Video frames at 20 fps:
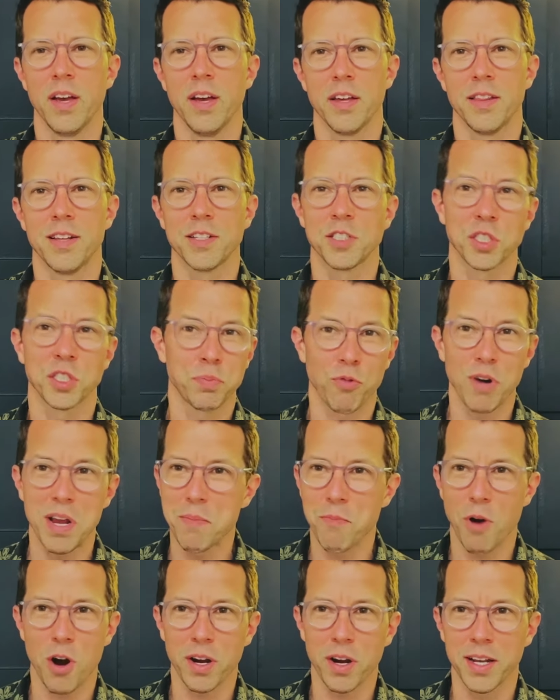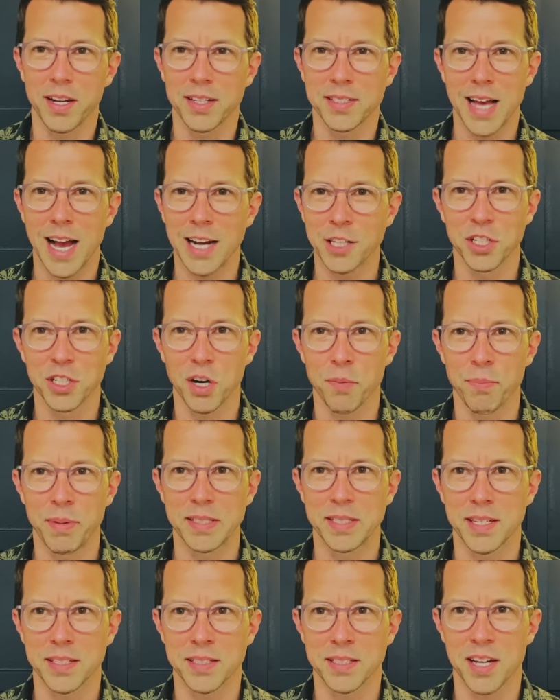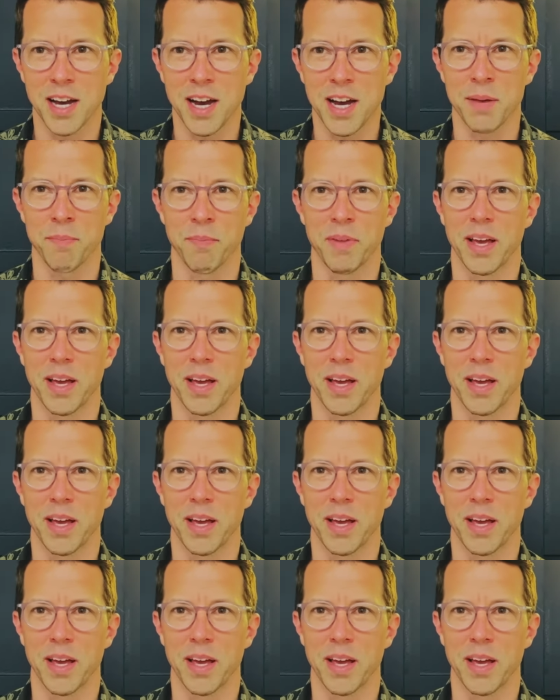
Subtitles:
The spring market is actually our busiest time,